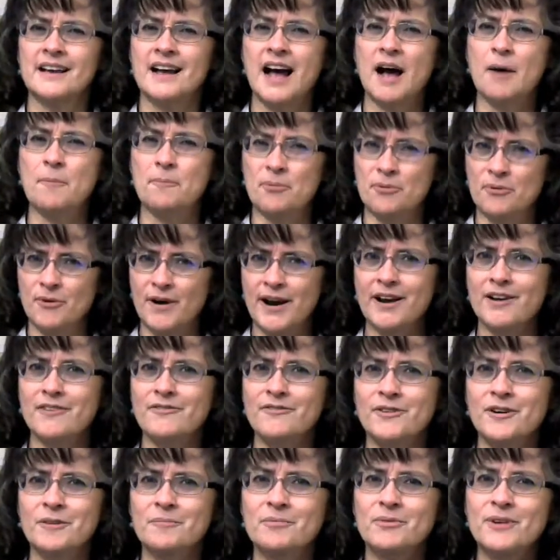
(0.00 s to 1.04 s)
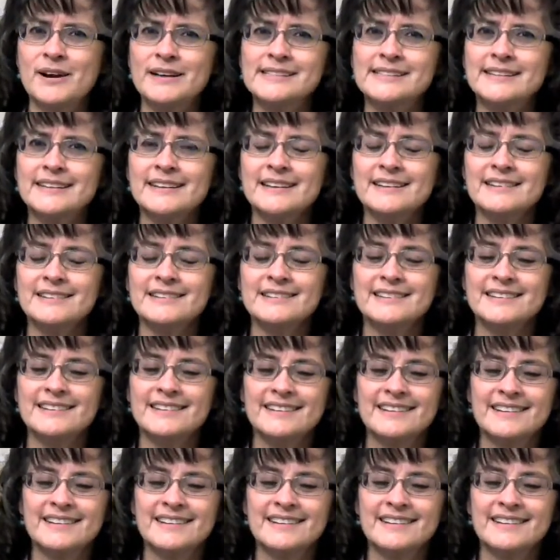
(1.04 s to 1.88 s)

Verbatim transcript: A prayer for a president?